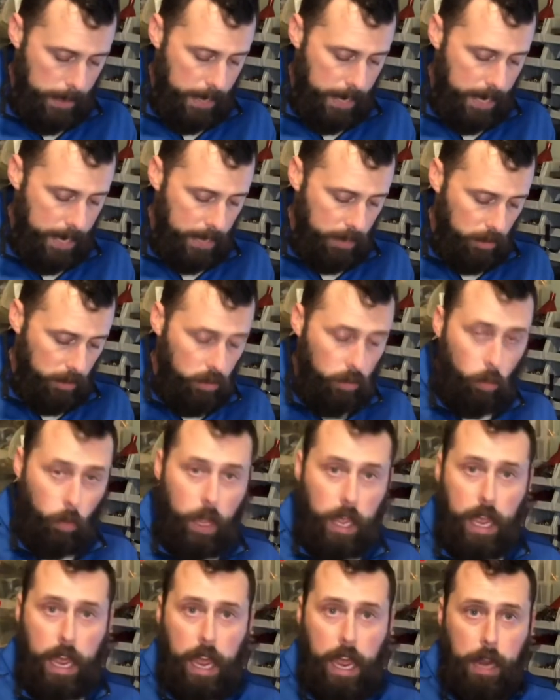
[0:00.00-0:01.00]
And the
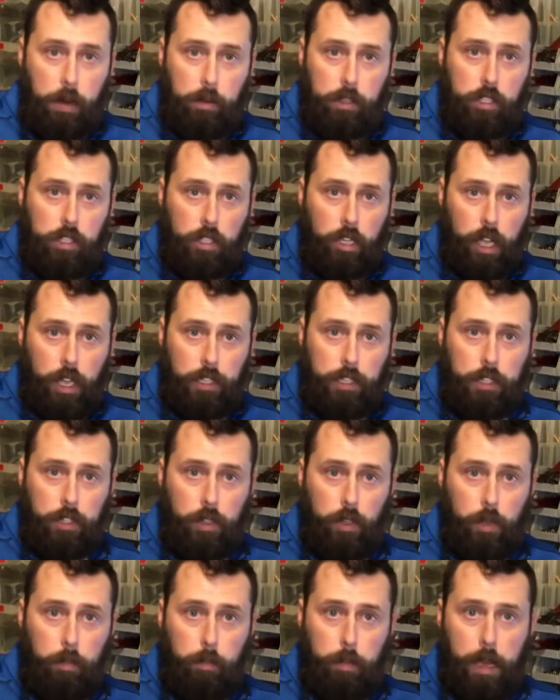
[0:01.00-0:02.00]
way I was taught to
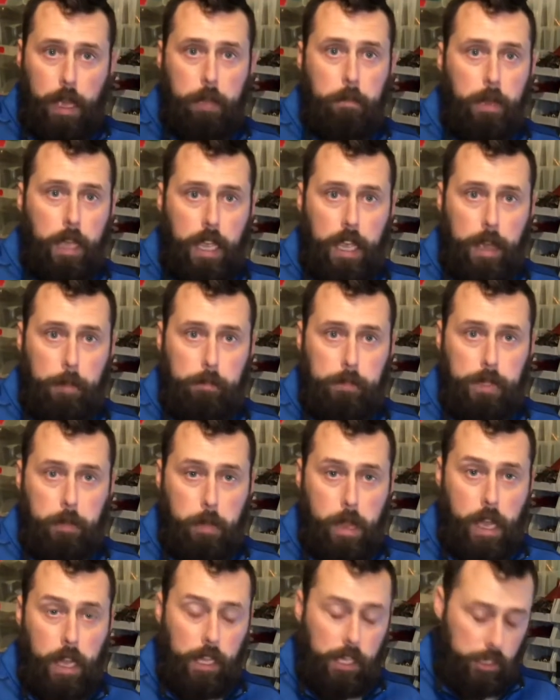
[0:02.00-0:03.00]
do it by my
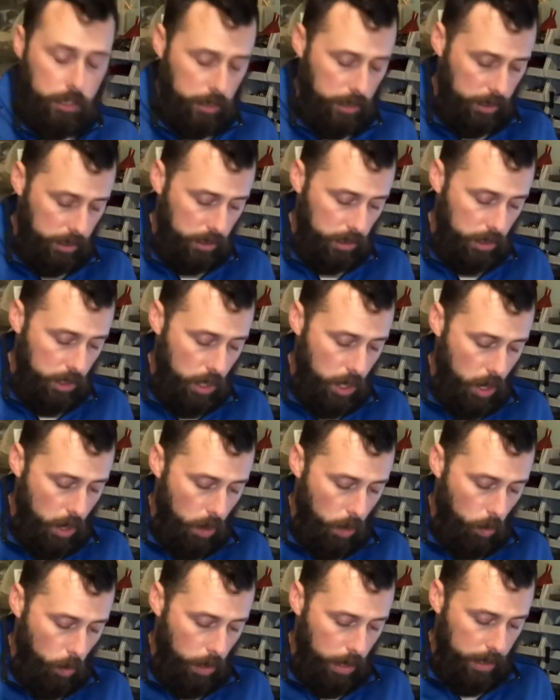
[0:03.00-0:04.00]
ophthalmologist
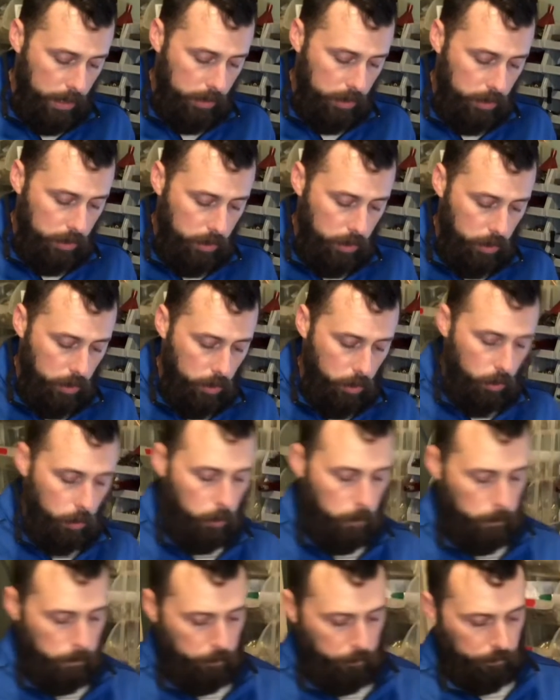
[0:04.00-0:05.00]
was
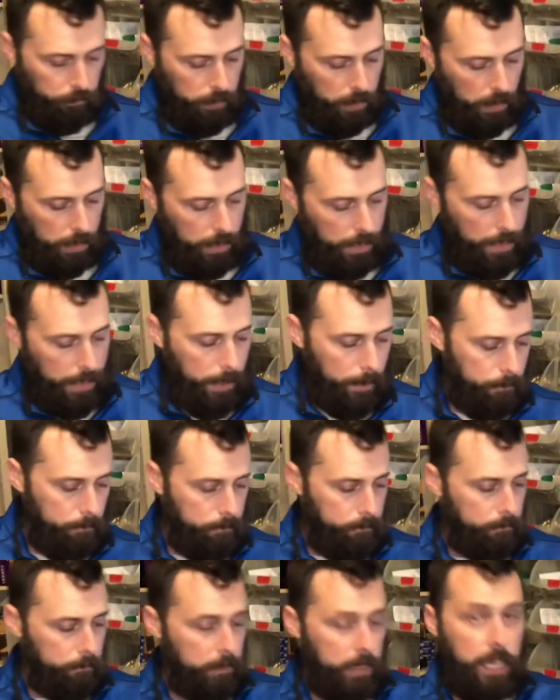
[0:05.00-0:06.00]
to,
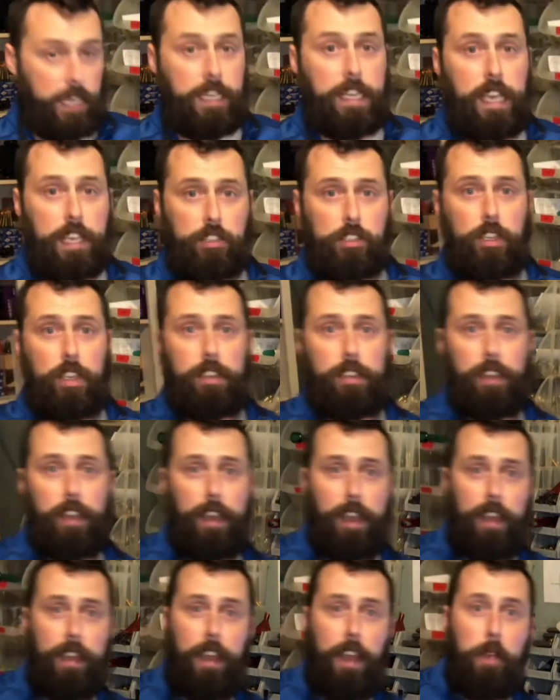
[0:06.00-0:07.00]
and yes,
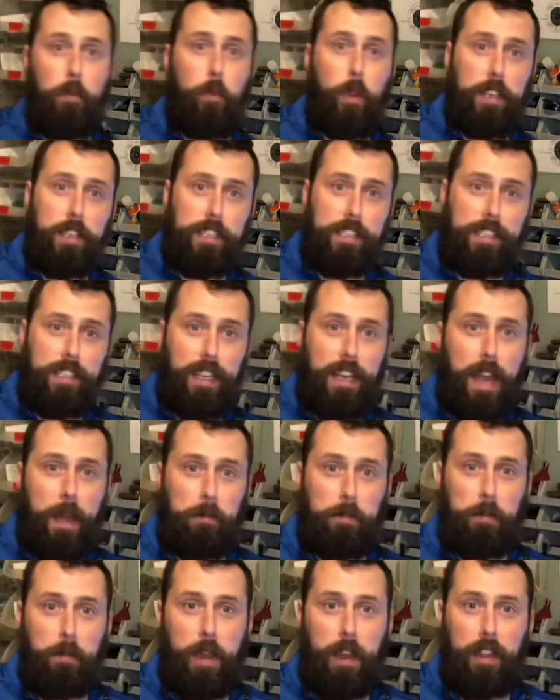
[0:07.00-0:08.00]
I went to see an
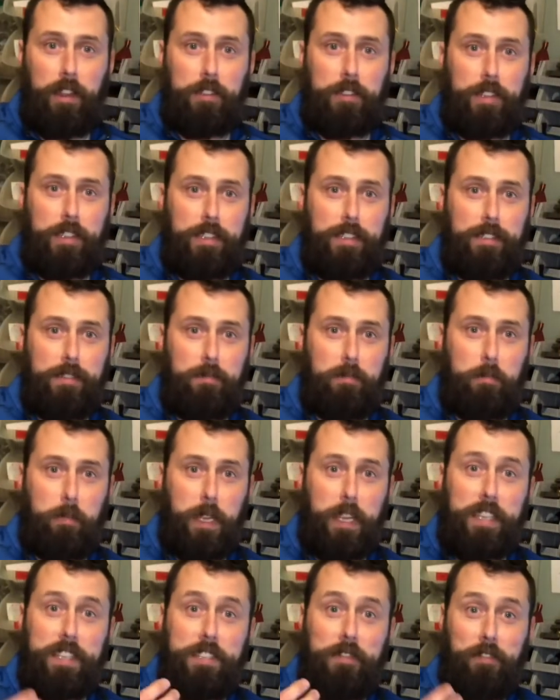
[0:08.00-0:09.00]
ophthalmologist
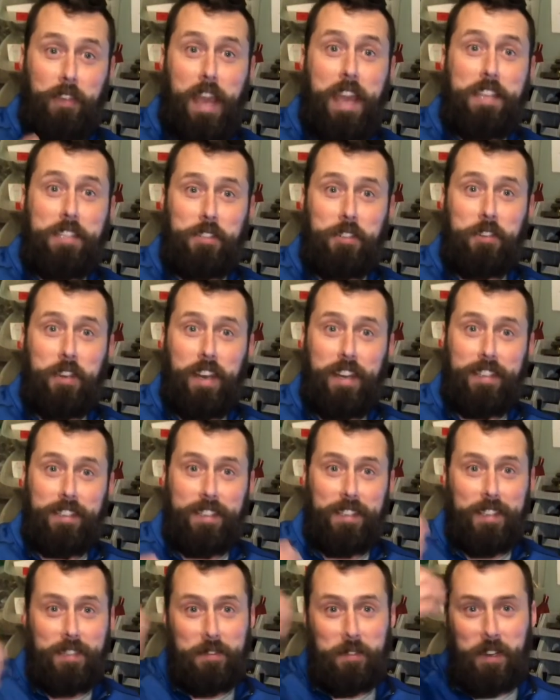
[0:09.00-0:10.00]
because of eye strain,
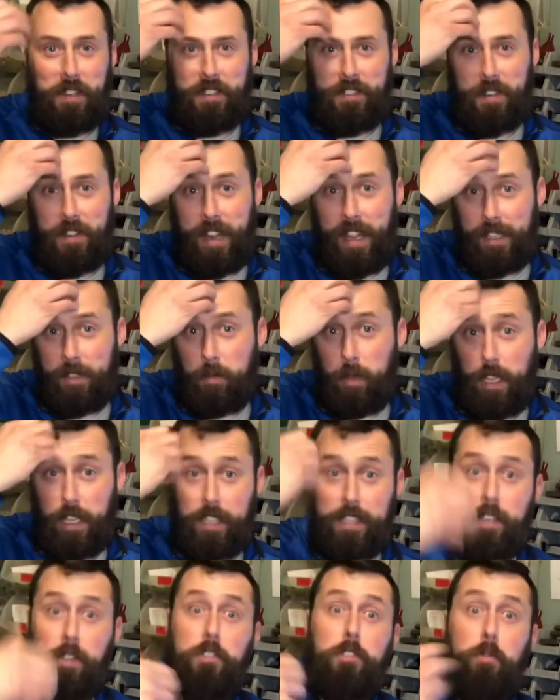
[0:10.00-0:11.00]
is what it turned out to be,
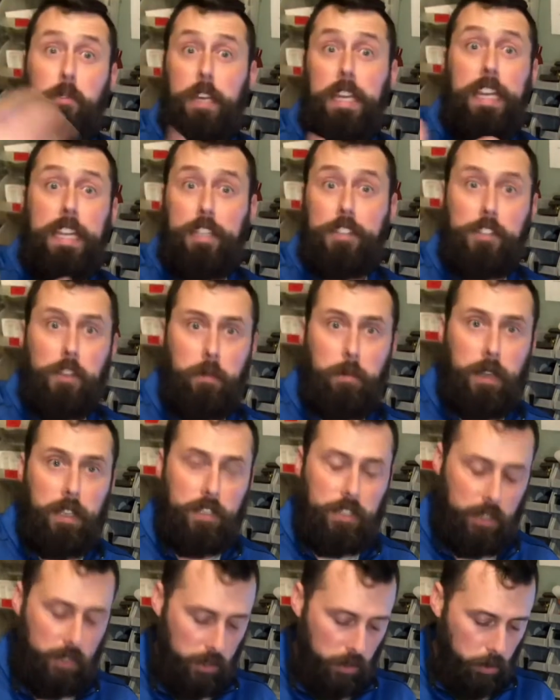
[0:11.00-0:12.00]
because I was reading so much
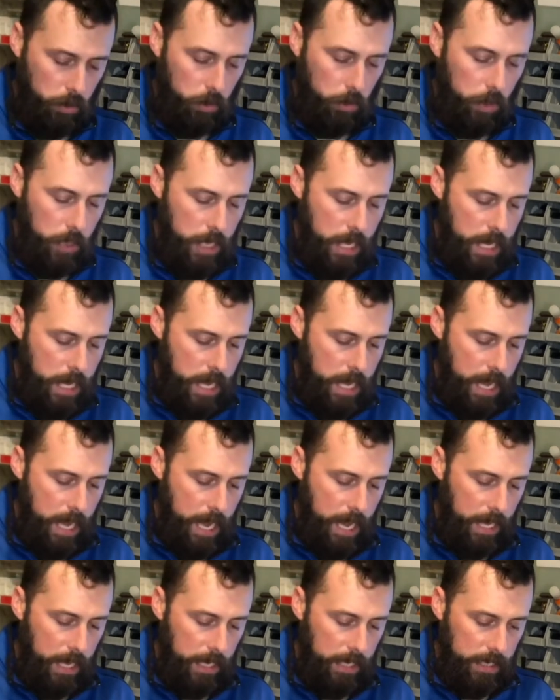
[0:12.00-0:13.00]
in school.
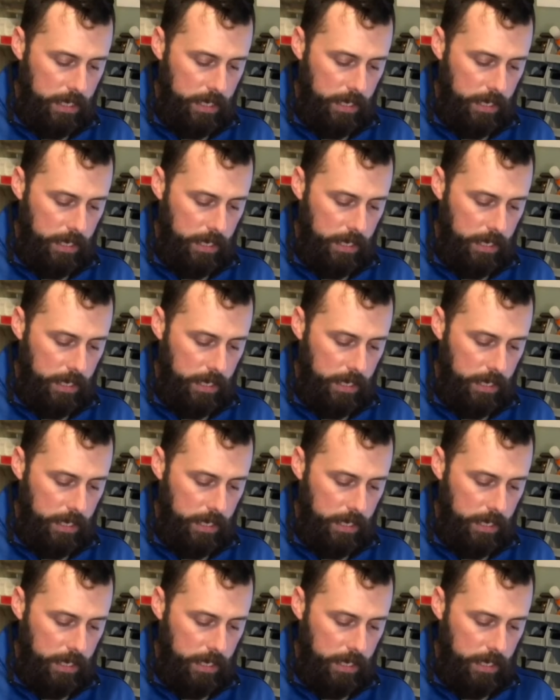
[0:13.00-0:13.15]
And